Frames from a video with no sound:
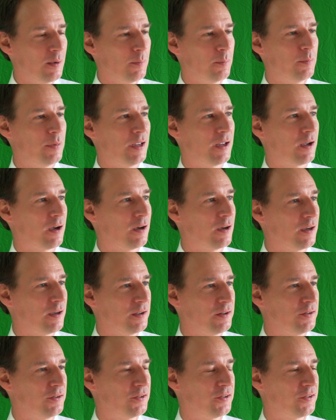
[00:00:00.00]

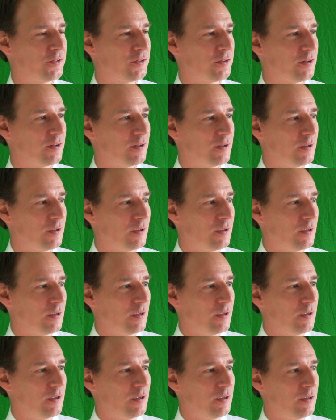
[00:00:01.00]
because
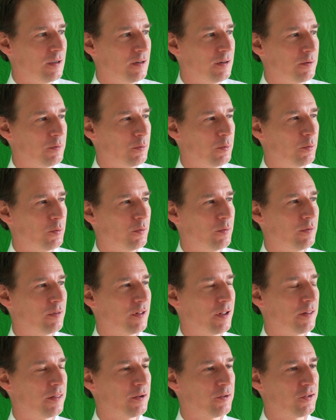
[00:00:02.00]
you know
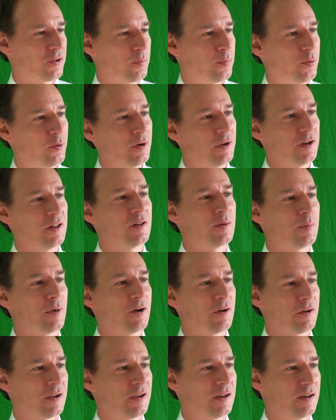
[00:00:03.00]
there's a point in the
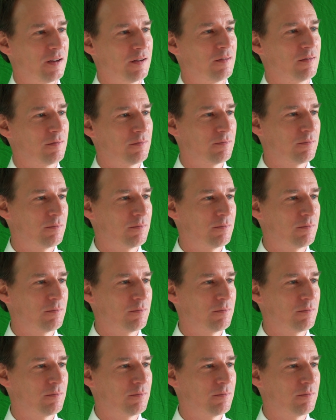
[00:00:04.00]
market.